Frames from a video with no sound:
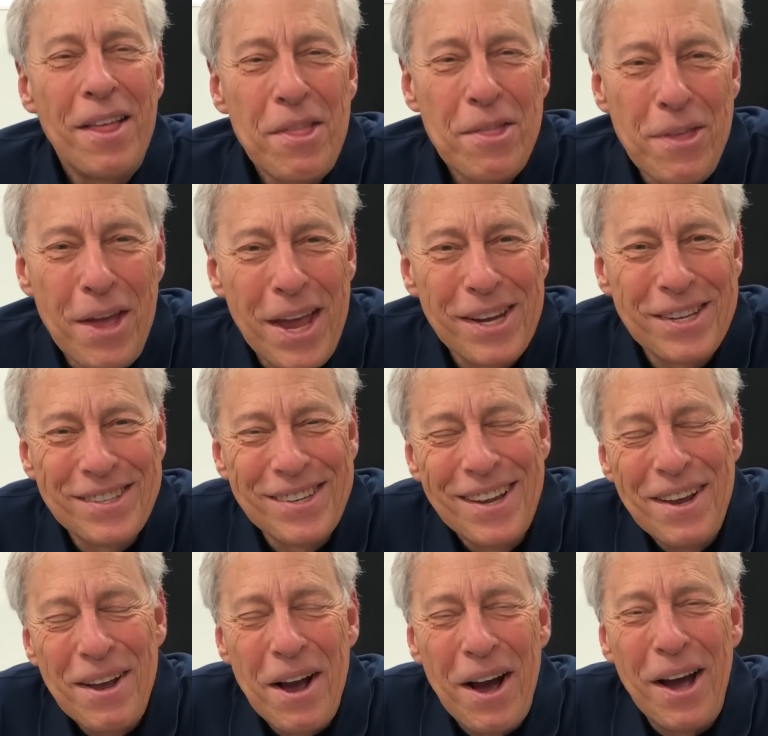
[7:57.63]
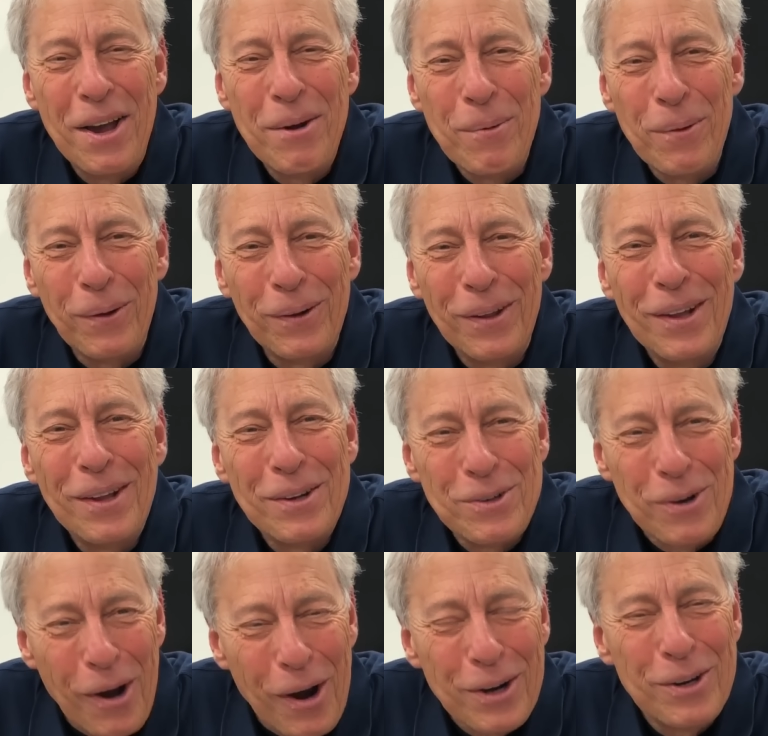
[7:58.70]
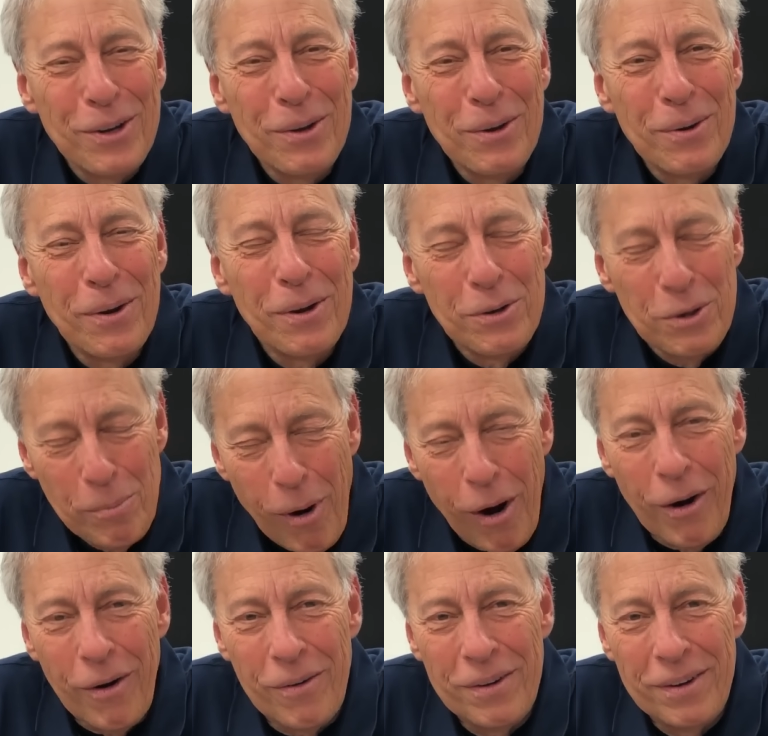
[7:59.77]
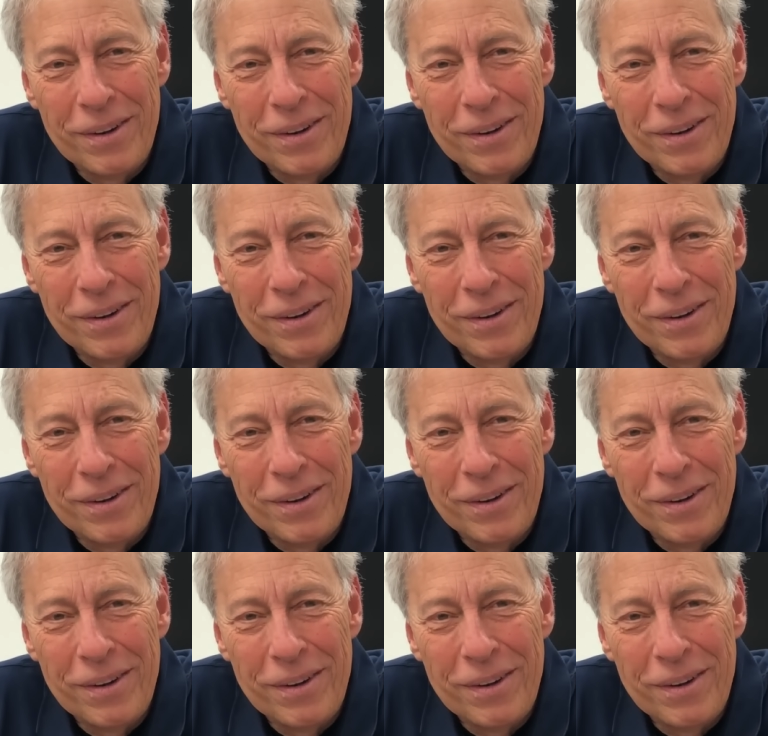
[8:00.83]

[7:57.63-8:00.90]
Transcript: Thanks. I will talk to you tomorrow.